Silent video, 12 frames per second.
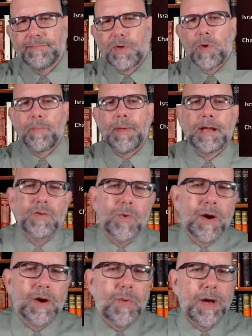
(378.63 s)
Going back to
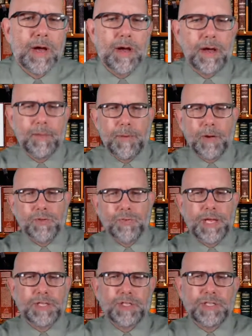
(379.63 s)
our post
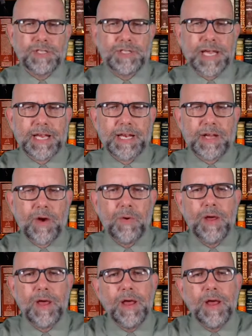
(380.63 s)
we had just a second ago.